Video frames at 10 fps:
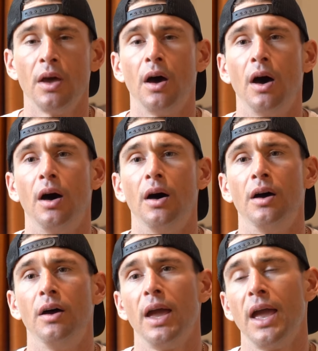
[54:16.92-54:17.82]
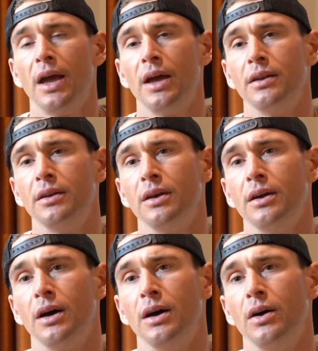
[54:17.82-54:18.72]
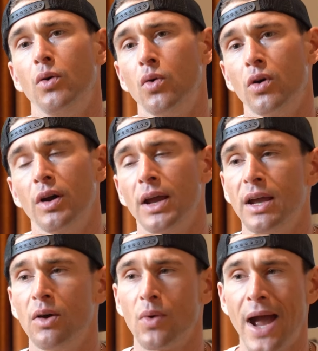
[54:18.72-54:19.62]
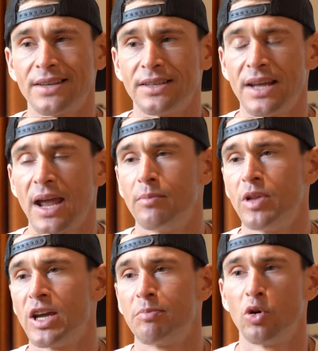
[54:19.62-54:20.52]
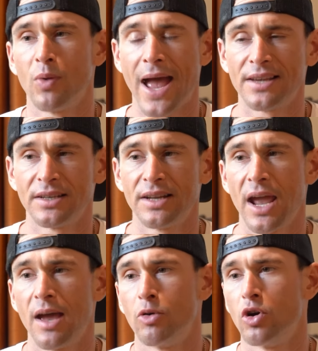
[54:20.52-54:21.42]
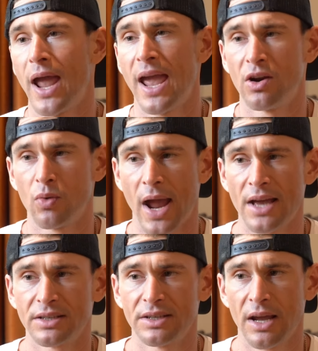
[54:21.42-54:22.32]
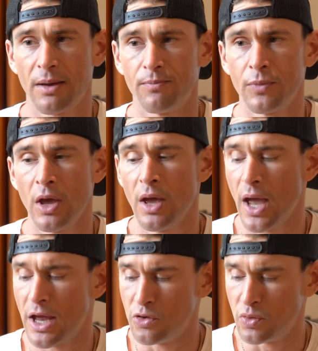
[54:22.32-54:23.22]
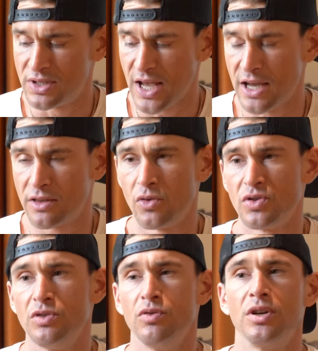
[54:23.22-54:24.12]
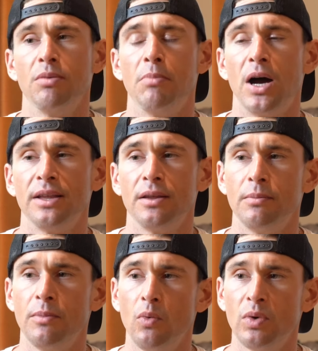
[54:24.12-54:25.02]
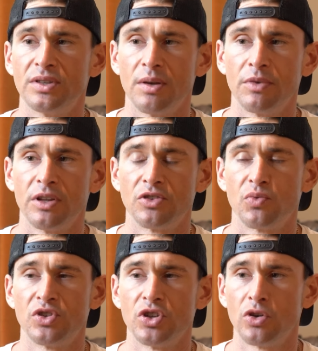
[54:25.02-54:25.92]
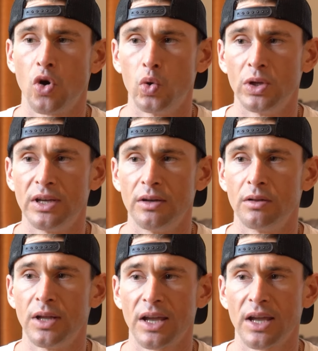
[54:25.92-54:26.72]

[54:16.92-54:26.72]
uh, and uh, or a racetam like piracetam or aniracetam, and you would take those and you would combine them with something that's rich in choline like